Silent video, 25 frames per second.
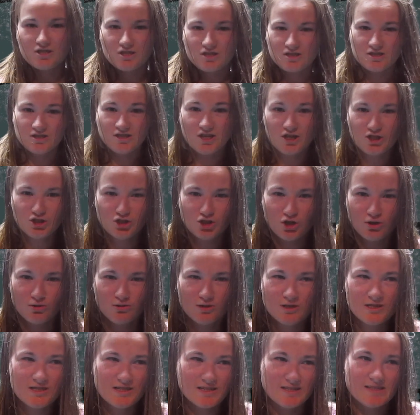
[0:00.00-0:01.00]
Nick
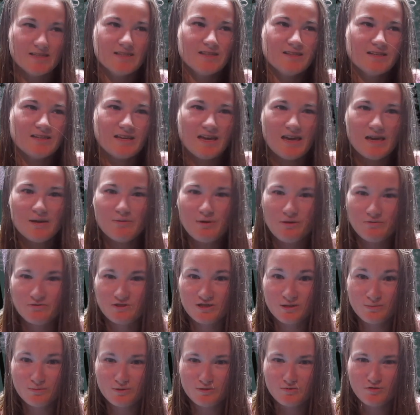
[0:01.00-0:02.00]
Jonas is in the game of
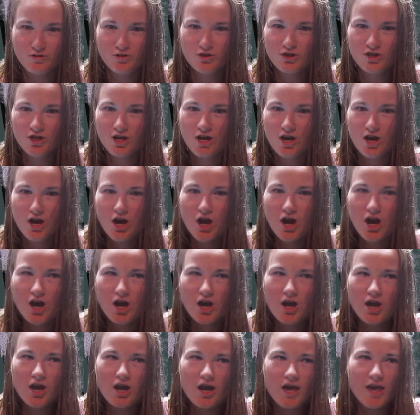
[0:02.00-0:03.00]
Sims 4.
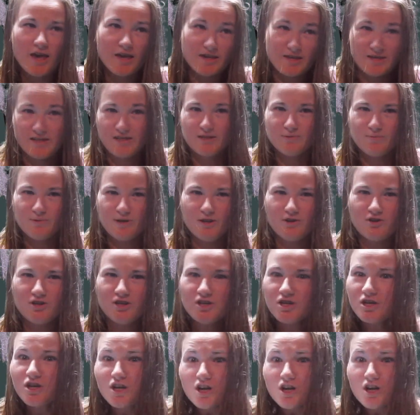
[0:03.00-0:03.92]
And Katy Perry,